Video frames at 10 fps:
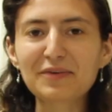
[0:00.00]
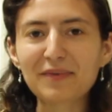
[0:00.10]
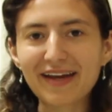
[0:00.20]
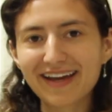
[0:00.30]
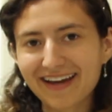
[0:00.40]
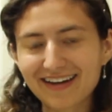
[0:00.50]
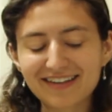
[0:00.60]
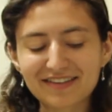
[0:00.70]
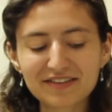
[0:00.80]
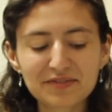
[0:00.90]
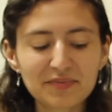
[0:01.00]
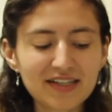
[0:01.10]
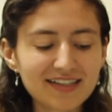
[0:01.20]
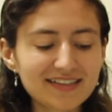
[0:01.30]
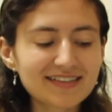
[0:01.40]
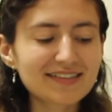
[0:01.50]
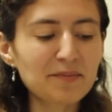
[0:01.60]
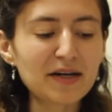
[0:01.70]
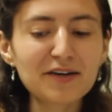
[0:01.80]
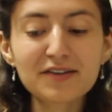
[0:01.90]
it by hand because
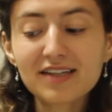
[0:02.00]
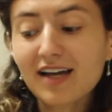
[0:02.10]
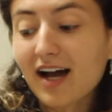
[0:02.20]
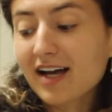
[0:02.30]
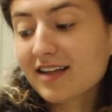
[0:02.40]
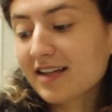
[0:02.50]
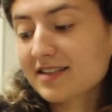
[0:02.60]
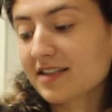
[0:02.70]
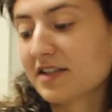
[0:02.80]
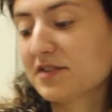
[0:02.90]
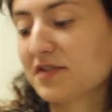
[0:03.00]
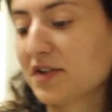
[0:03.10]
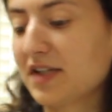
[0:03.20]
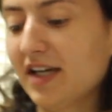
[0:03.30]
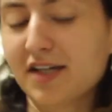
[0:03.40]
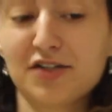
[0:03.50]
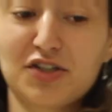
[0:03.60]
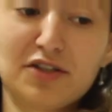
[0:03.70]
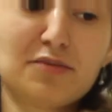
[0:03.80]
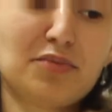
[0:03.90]
apparently I like to live on the edge
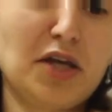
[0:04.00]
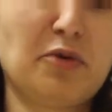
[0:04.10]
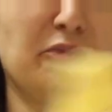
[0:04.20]
and play by